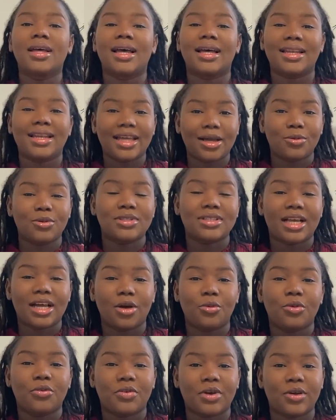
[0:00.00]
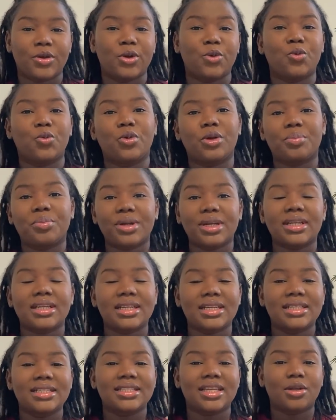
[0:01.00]
And that was how we found out we were
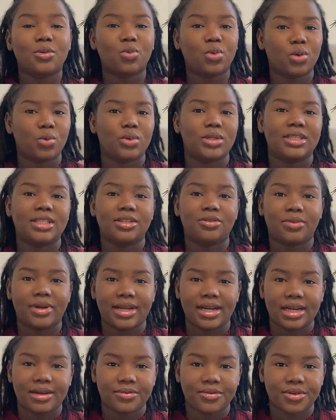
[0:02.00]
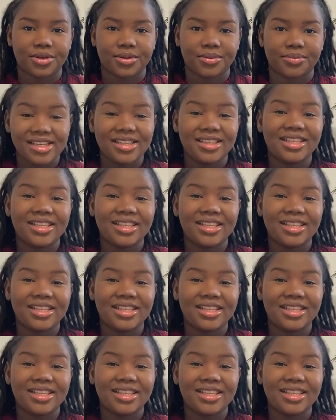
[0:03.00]
pregnant and what we did right after.